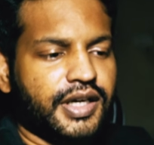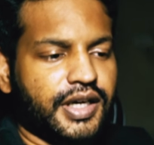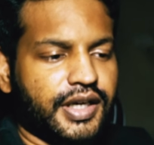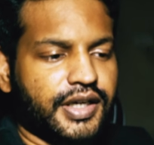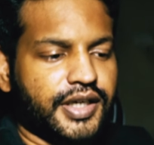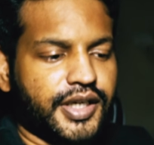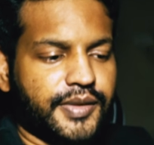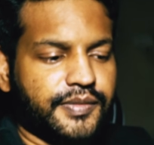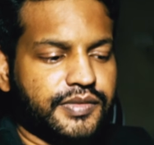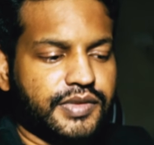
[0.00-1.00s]

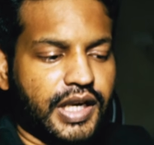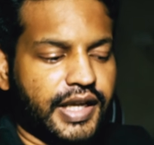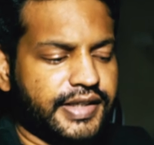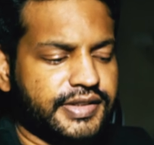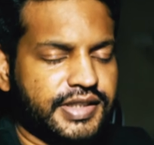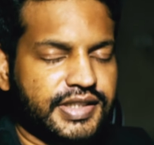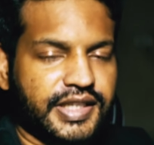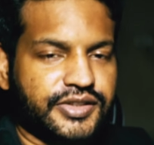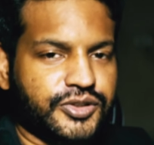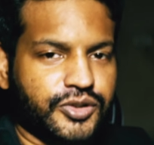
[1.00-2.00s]
The latency is
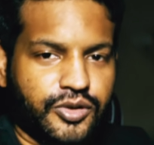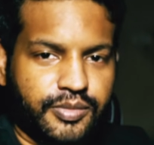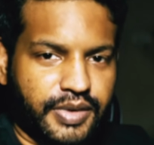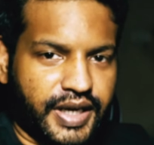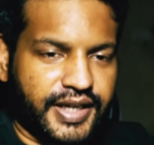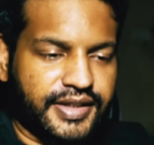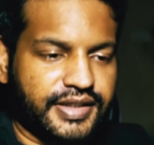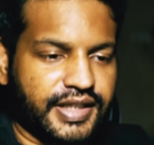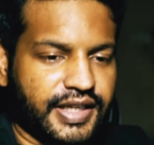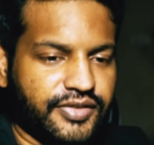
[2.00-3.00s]
like so bad
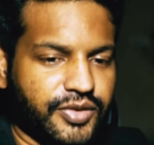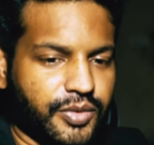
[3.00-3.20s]
that if you